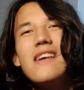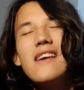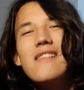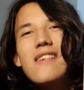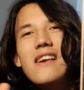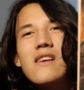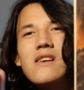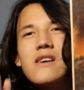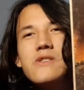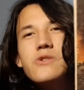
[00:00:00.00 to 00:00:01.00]
It's like
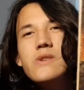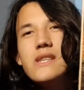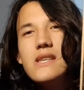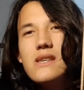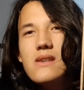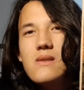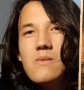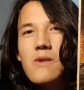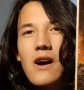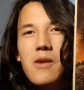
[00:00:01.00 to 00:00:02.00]
country
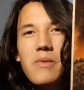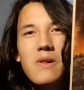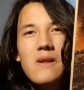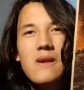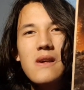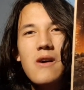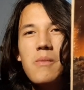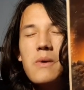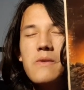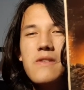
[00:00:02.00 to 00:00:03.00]
rockabilly
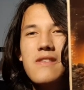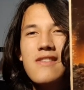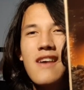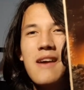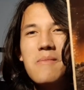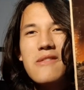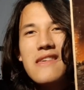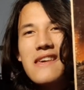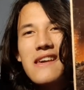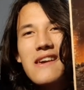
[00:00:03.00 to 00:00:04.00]
almost type
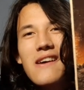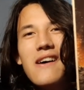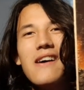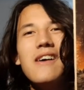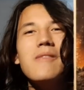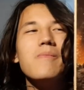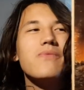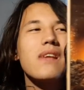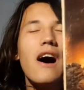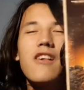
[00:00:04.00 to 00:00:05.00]
thing,
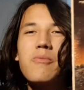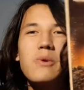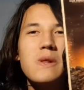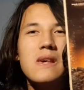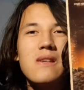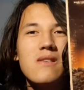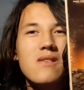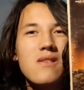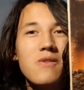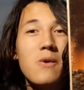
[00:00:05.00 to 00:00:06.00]
gospel-y,
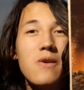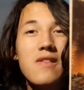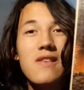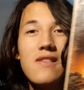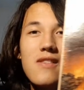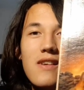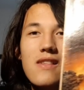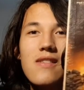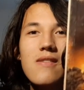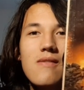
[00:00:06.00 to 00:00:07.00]
of course, because
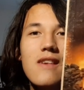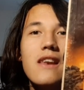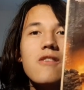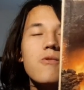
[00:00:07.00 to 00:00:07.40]
it's Satan is